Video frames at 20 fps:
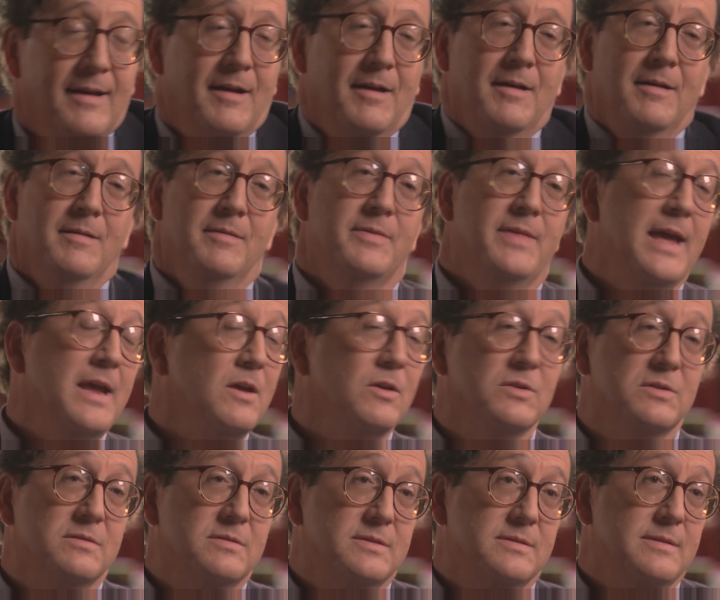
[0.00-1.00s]
uh, they,
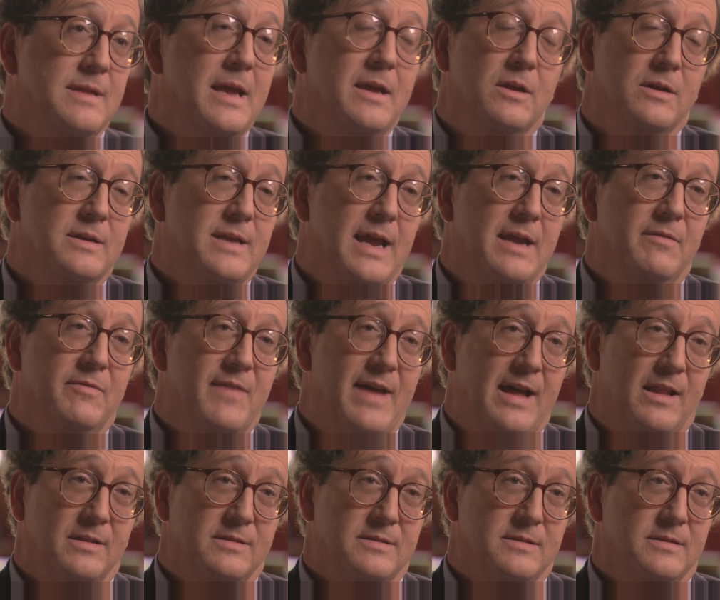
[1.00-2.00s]
con- they contain
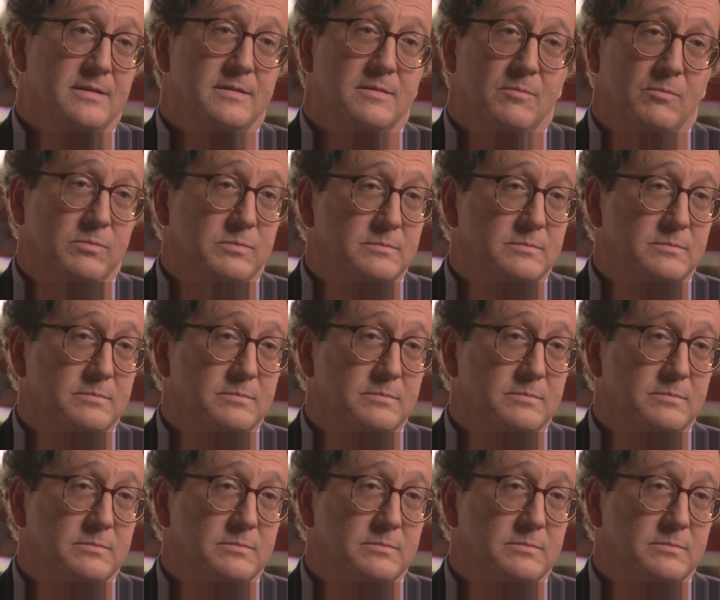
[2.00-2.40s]
fallacies.